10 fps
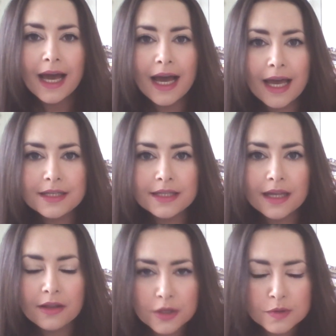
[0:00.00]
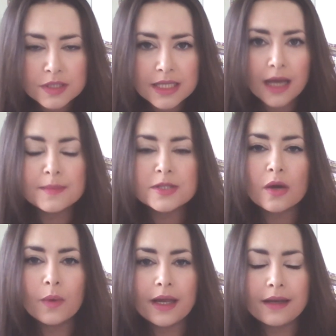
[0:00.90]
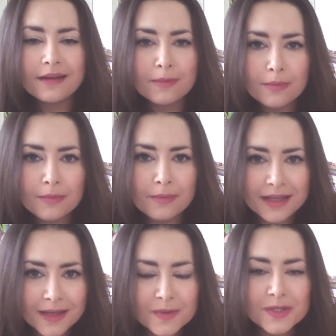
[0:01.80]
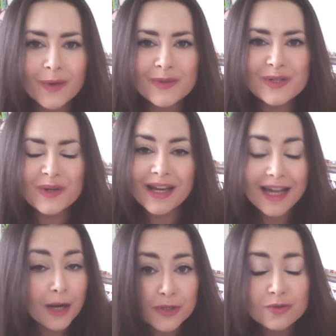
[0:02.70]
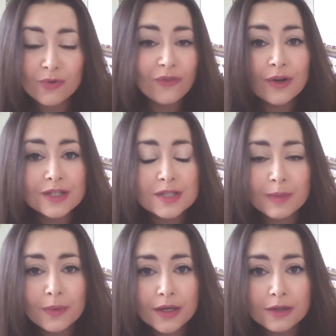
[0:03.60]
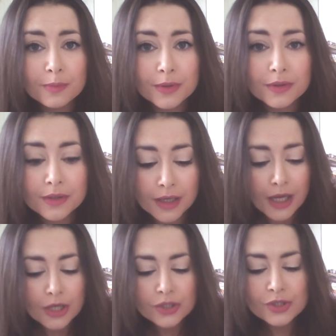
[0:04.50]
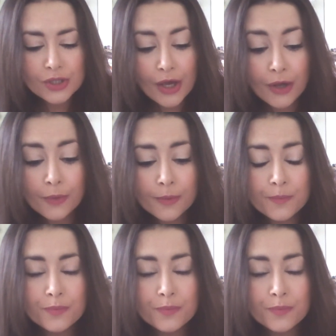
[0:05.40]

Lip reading: and at those times when my year wasn't doing too great, I wasn't referring to my workbook. So